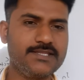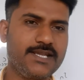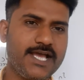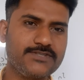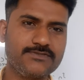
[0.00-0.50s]
And
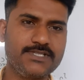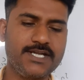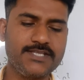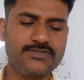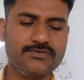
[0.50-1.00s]
the last one,
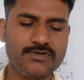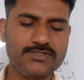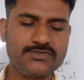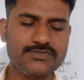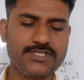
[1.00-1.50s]
that is
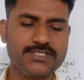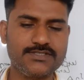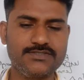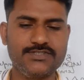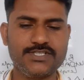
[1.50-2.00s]
oral
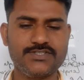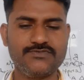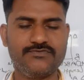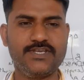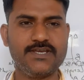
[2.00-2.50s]
sources.
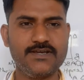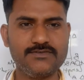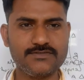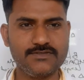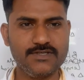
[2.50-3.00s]
Just we
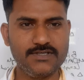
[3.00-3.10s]
have